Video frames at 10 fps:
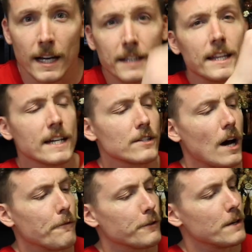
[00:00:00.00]
Things
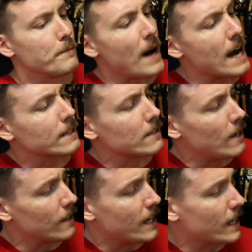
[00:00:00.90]
off with the box
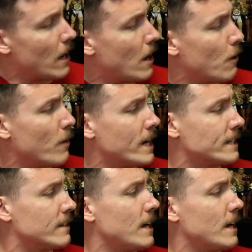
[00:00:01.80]
art like always, and